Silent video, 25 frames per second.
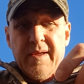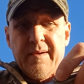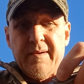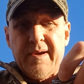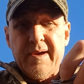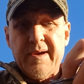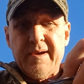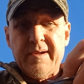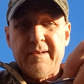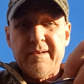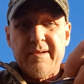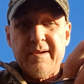
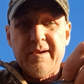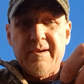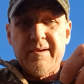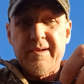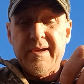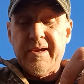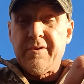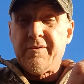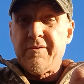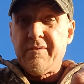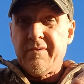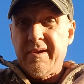and he
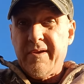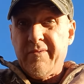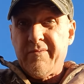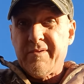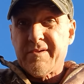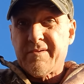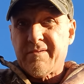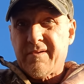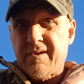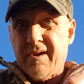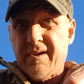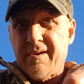knew he was
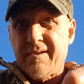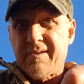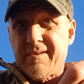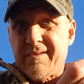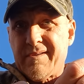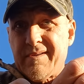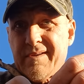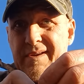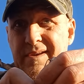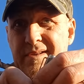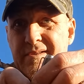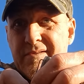wrong.
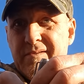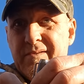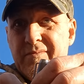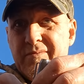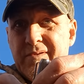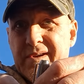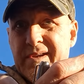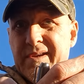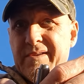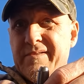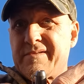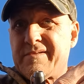He knew what
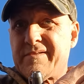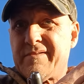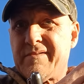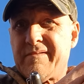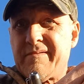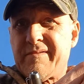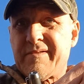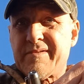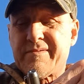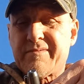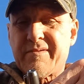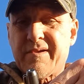he was doing
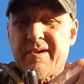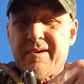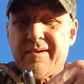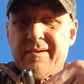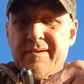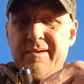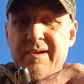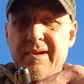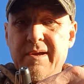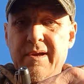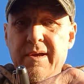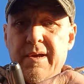was wrong.
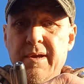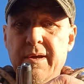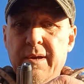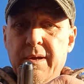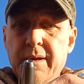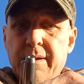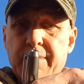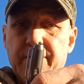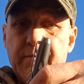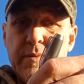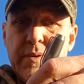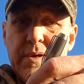
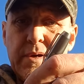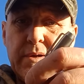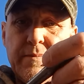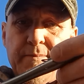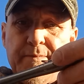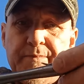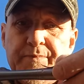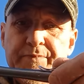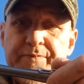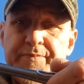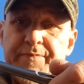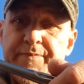But
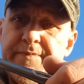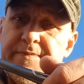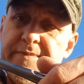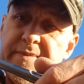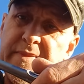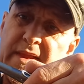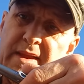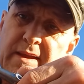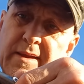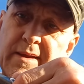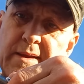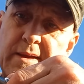
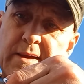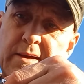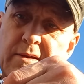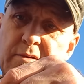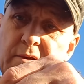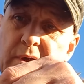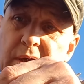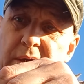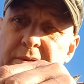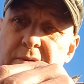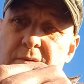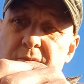
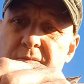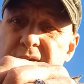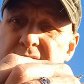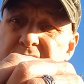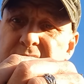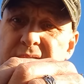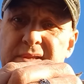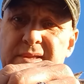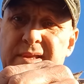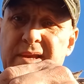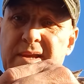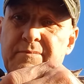I don't wish
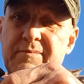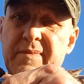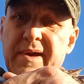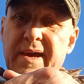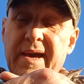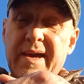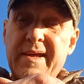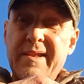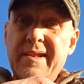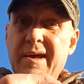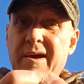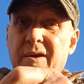anything
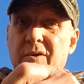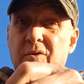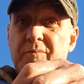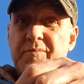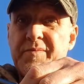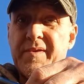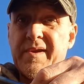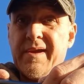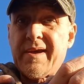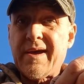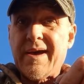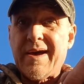bad, and I hope
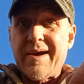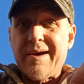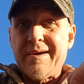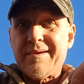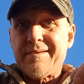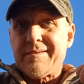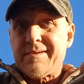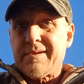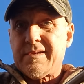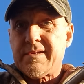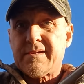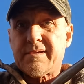the guy
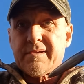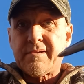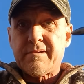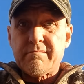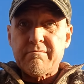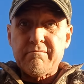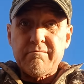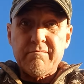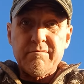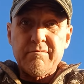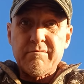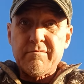is
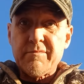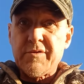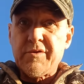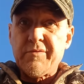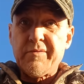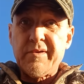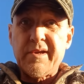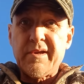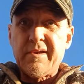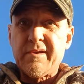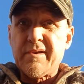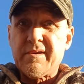
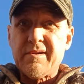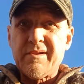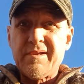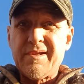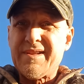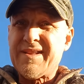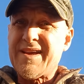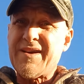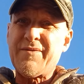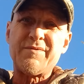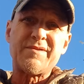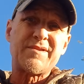doing good.
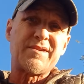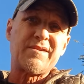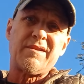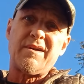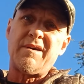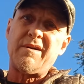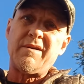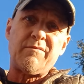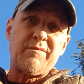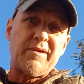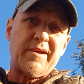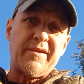That was a
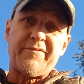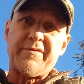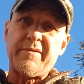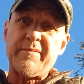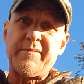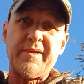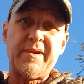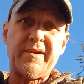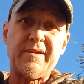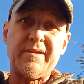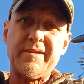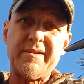long way from
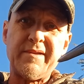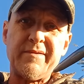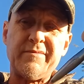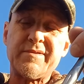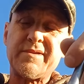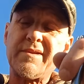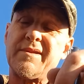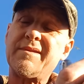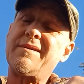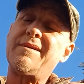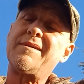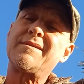here, and it was
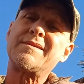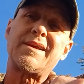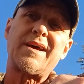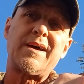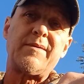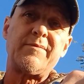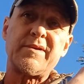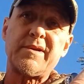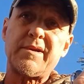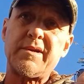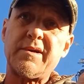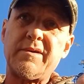a long time
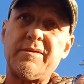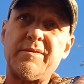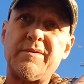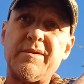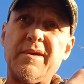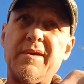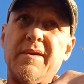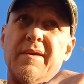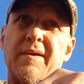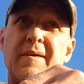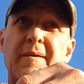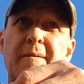ago.
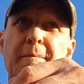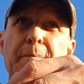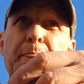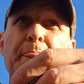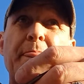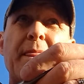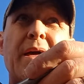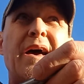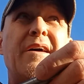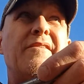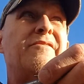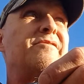
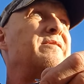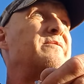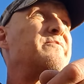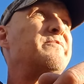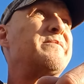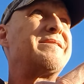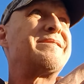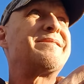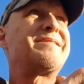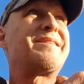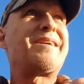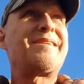I haven't even
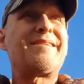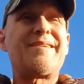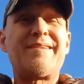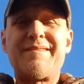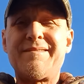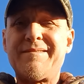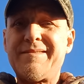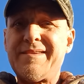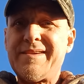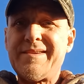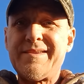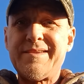been to that
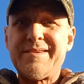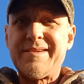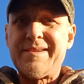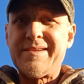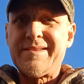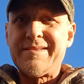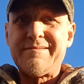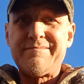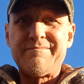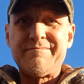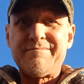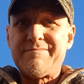area
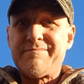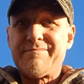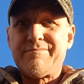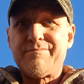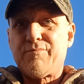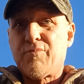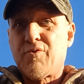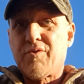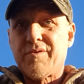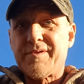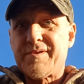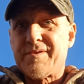in
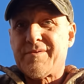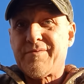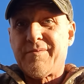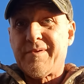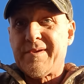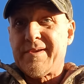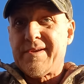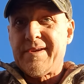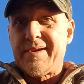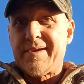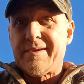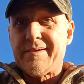more than
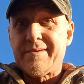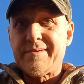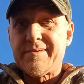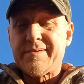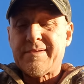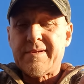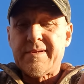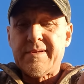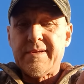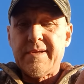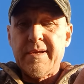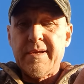20 years.